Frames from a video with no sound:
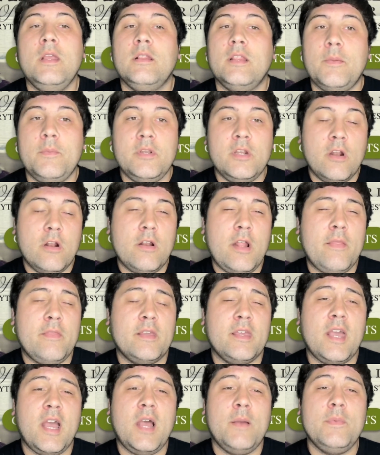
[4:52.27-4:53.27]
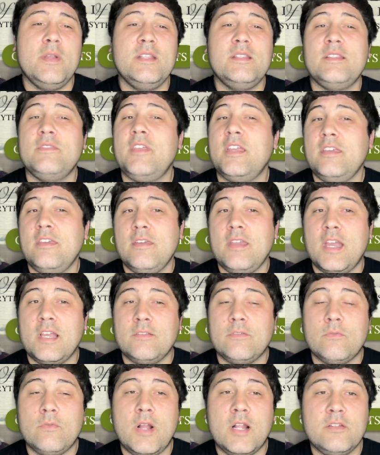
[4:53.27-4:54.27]
Let me know in the comments. Thank you
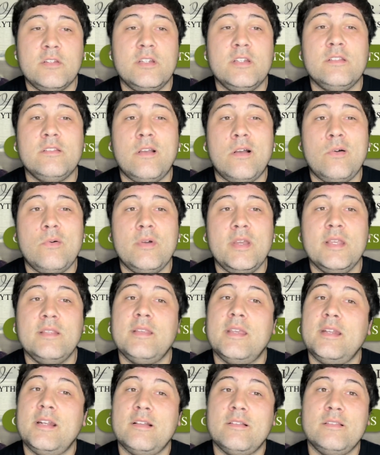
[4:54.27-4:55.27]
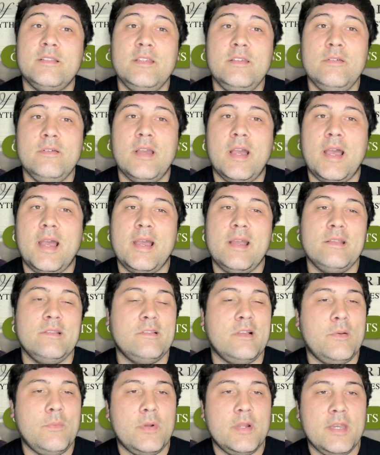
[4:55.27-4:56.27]
guys for watching as always, and I'll see you
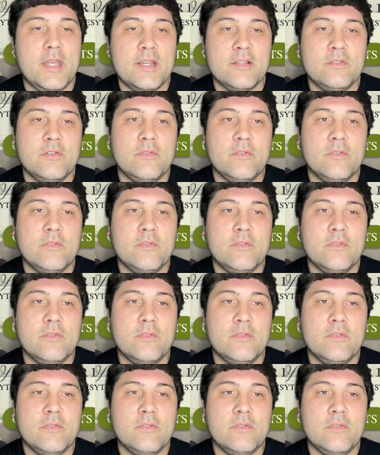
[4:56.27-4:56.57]
guys on my next